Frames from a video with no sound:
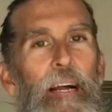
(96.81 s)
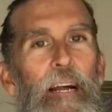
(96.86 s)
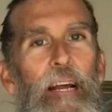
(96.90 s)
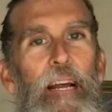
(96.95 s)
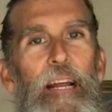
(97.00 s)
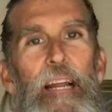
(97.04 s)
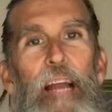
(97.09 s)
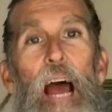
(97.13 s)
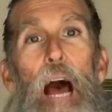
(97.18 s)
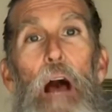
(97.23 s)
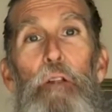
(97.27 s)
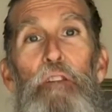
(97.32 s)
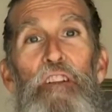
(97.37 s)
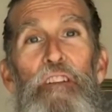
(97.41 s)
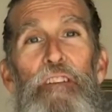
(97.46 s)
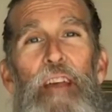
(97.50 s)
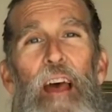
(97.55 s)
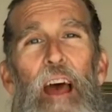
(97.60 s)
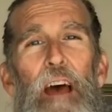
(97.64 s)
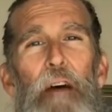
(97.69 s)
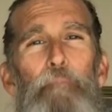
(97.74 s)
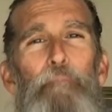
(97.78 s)
Anyhow,
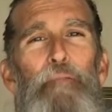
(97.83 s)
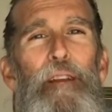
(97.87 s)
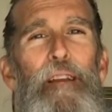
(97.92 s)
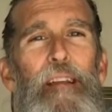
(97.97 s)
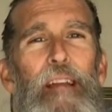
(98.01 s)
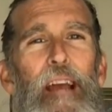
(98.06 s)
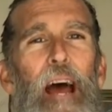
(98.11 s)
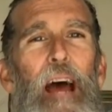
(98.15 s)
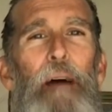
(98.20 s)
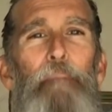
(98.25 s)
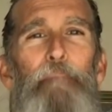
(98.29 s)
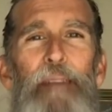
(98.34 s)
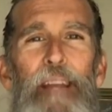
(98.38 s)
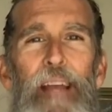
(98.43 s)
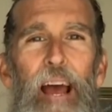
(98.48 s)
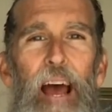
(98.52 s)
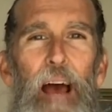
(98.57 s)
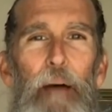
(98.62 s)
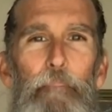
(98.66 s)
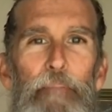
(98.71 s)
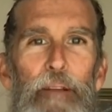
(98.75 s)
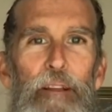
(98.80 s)
just happy
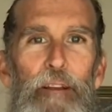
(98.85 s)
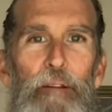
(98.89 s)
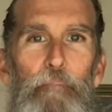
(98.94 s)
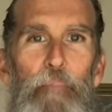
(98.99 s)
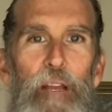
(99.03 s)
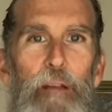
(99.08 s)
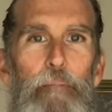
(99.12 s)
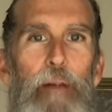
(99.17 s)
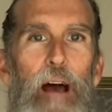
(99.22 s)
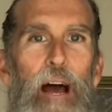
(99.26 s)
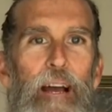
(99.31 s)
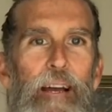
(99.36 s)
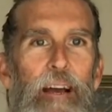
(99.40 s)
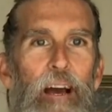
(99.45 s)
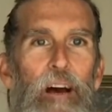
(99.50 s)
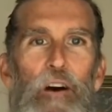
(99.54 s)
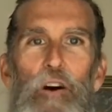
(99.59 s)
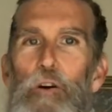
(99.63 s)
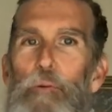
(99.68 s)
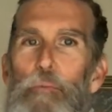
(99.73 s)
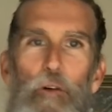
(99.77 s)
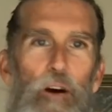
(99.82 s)
to be back
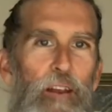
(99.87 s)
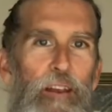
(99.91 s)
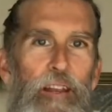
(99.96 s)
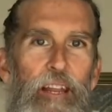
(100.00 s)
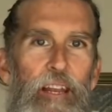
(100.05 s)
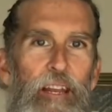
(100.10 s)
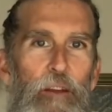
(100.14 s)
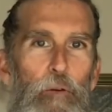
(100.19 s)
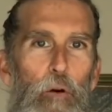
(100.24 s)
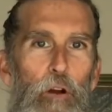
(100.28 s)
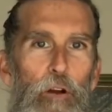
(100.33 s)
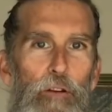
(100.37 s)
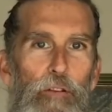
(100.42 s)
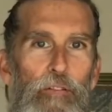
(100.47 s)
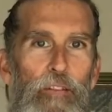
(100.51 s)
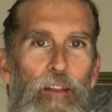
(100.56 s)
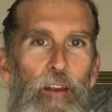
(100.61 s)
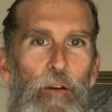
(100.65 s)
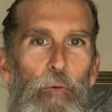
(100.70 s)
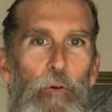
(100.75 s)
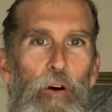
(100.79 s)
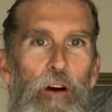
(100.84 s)
home. Wasn't any worse
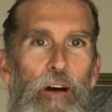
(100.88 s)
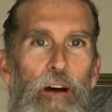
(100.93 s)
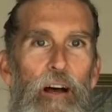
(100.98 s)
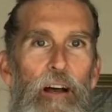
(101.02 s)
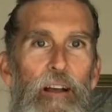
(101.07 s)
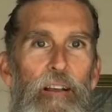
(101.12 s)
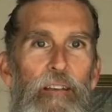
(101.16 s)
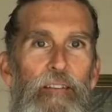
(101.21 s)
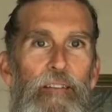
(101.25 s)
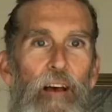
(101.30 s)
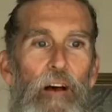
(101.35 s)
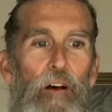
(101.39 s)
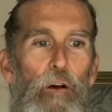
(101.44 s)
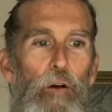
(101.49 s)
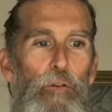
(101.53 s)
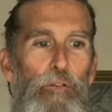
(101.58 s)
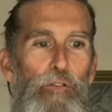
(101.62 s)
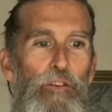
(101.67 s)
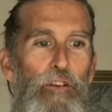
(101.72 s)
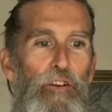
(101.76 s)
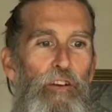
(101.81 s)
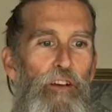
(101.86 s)
than it was.
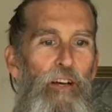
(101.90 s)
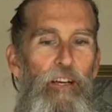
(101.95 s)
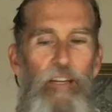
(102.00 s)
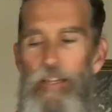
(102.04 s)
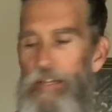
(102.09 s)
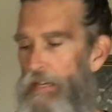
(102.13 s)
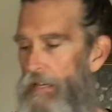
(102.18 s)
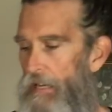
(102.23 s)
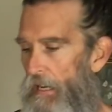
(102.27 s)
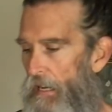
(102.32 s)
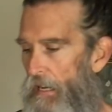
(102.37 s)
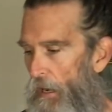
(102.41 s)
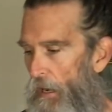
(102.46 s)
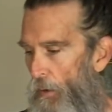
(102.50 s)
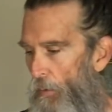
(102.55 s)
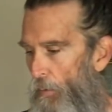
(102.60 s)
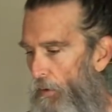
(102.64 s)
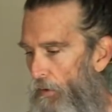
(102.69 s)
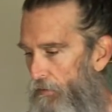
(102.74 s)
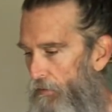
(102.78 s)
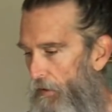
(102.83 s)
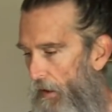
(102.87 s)
All's good.
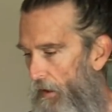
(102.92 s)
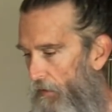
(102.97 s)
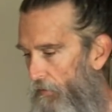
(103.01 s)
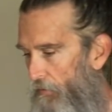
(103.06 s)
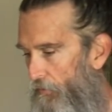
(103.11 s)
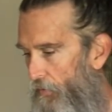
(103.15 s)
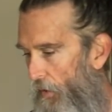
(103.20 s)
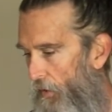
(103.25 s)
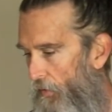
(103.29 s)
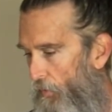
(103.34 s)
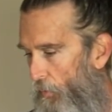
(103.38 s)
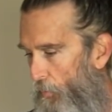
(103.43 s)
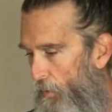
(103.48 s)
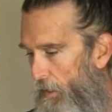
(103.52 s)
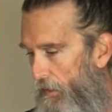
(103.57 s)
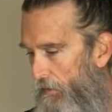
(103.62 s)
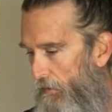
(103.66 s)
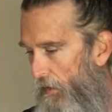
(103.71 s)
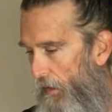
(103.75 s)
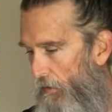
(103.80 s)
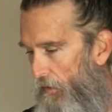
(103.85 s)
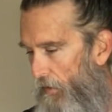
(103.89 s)
Want to start the
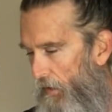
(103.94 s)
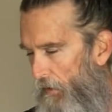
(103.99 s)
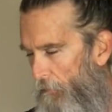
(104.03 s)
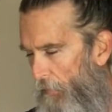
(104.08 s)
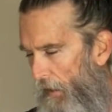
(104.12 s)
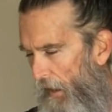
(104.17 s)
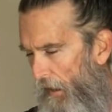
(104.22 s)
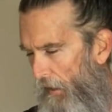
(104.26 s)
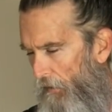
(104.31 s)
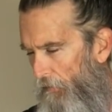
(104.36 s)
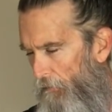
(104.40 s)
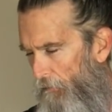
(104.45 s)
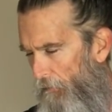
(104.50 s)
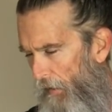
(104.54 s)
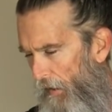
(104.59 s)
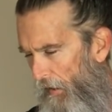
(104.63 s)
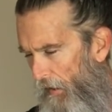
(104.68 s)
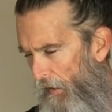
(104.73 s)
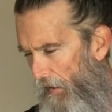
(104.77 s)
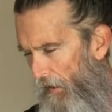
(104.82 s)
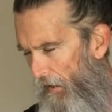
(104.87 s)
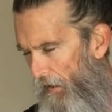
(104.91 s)
week talking
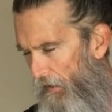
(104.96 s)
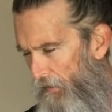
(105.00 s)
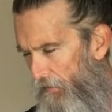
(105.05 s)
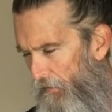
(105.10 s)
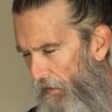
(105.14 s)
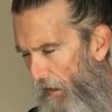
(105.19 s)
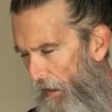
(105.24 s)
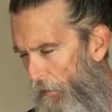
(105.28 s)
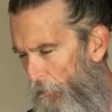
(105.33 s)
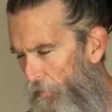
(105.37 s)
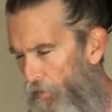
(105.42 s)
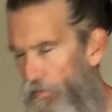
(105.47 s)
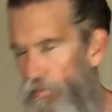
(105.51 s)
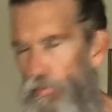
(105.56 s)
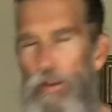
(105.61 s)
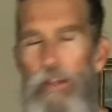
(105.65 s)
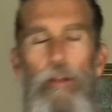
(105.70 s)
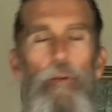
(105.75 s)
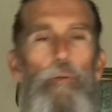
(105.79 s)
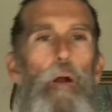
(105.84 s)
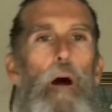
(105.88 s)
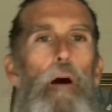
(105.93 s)
about top
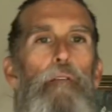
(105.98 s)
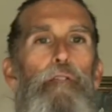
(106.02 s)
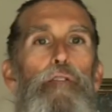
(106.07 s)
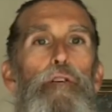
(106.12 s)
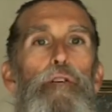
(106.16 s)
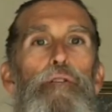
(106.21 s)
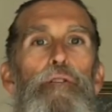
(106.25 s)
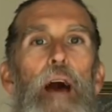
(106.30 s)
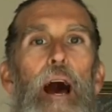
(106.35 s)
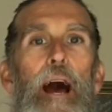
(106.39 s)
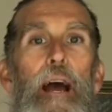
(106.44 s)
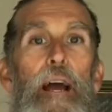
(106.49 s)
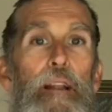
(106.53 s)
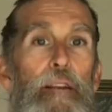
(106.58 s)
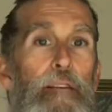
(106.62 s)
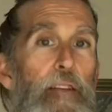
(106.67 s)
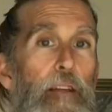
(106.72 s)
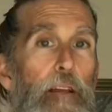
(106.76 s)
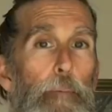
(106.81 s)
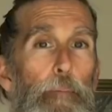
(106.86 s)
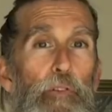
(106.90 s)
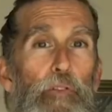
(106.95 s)
3 raw food diet
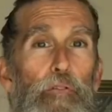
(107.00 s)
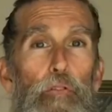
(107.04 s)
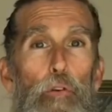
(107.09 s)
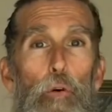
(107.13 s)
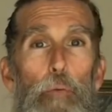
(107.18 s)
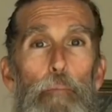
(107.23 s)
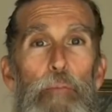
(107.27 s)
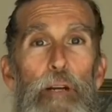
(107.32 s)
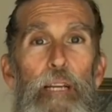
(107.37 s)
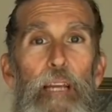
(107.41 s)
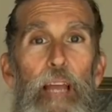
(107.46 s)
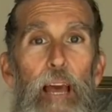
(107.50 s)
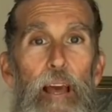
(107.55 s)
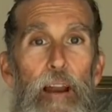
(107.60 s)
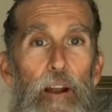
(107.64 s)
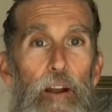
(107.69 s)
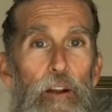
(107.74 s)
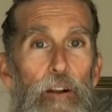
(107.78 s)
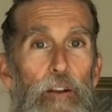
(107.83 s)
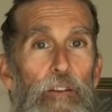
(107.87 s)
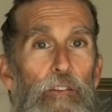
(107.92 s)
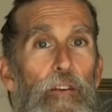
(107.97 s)
tips for
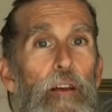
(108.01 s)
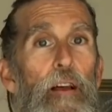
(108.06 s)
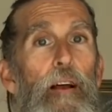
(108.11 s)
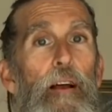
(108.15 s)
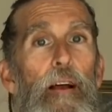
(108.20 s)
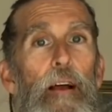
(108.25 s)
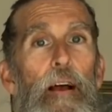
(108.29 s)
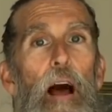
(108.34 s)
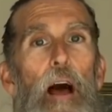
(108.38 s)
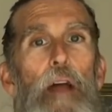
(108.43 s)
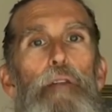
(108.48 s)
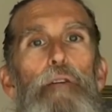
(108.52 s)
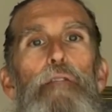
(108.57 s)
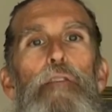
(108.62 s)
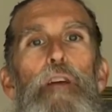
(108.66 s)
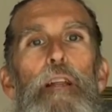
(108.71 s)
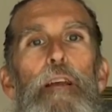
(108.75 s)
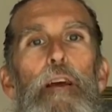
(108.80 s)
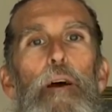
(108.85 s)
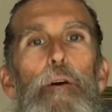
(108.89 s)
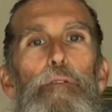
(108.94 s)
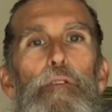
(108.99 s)
beginners. I do
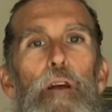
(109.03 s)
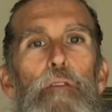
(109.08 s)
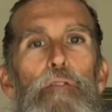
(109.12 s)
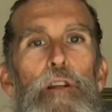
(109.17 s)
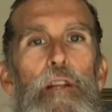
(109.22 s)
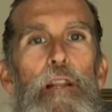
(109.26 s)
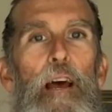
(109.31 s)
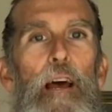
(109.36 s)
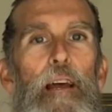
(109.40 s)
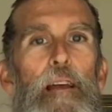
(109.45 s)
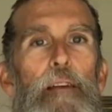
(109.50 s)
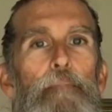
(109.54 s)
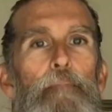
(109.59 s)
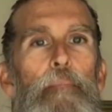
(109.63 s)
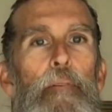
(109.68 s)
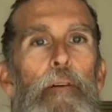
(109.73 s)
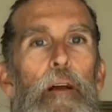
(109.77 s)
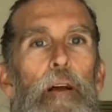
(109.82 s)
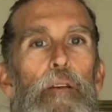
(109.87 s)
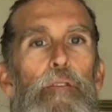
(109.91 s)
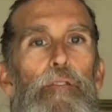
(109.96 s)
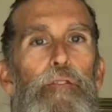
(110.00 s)
videos every day.
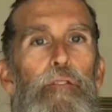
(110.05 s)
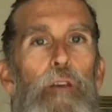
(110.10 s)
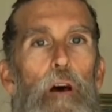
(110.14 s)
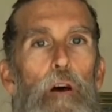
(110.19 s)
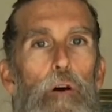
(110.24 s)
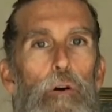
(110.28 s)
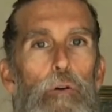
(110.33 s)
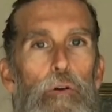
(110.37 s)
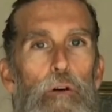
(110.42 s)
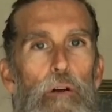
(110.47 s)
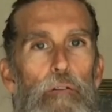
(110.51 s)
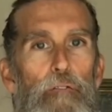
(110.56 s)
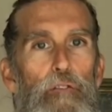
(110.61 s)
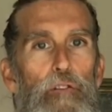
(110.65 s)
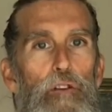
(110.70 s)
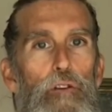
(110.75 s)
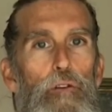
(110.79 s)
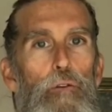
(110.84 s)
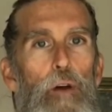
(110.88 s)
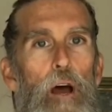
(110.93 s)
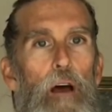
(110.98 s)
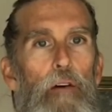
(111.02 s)
So if
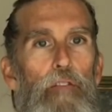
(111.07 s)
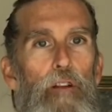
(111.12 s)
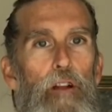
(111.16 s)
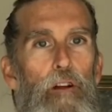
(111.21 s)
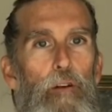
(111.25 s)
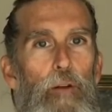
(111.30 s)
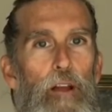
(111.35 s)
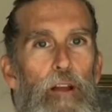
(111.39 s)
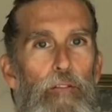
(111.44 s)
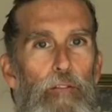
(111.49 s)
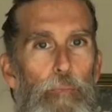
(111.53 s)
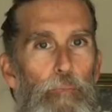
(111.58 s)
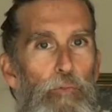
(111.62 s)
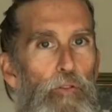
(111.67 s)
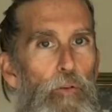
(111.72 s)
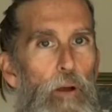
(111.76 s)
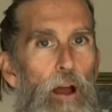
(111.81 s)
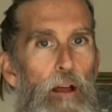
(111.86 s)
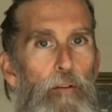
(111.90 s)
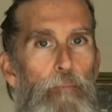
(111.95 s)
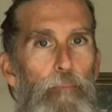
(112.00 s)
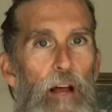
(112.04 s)
you haven't already
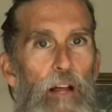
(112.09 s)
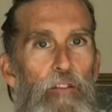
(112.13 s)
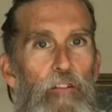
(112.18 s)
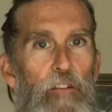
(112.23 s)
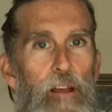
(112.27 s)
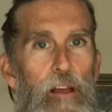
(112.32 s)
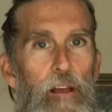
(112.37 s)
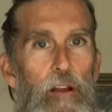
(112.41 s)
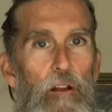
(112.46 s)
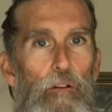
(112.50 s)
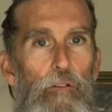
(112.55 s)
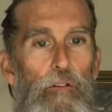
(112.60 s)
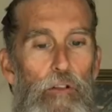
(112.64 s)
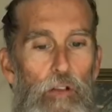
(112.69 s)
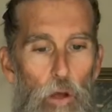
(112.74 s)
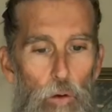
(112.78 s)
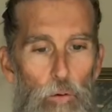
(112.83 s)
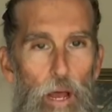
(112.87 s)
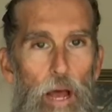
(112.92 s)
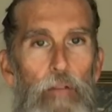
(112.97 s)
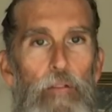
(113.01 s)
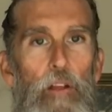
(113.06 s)
subscribed to my channel,
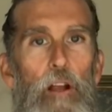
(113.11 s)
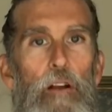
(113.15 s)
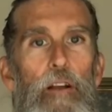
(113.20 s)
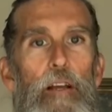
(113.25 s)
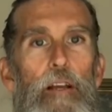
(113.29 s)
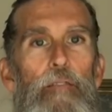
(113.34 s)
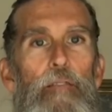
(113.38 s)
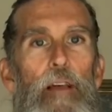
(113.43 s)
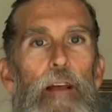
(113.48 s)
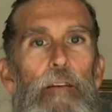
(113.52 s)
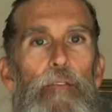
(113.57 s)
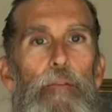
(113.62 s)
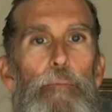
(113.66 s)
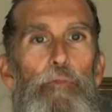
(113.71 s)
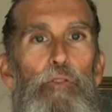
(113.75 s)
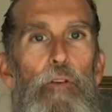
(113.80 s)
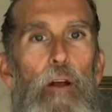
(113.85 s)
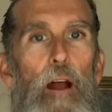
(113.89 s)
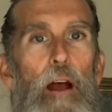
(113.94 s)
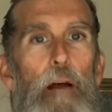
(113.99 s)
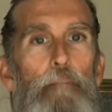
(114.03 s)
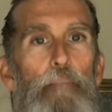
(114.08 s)
go down there and hit that
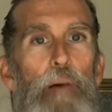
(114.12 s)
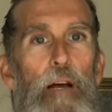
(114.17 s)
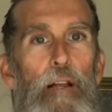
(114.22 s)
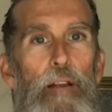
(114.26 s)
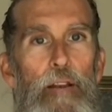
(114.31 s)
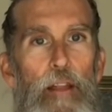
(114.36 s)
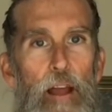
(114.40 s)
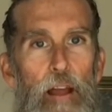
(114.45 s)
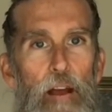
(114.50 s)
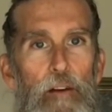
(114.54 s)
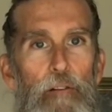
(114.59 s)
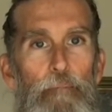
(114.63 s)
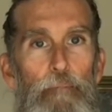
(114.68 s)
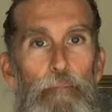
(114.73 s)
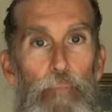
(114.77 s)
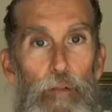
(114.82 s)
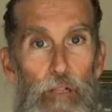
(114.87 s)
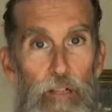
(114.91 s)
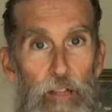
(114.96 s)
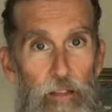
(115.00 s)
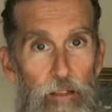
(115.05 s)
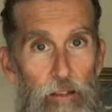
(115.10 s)
subscribe button now,
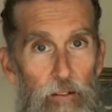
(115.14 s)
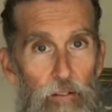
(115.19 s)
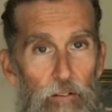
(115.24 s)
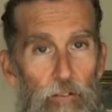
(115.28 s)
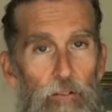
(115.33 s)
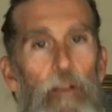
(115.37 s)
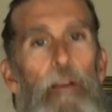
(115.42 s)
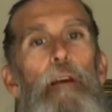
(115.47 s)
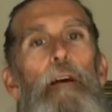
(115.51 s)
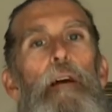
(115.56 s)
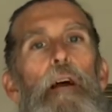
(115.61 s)
please.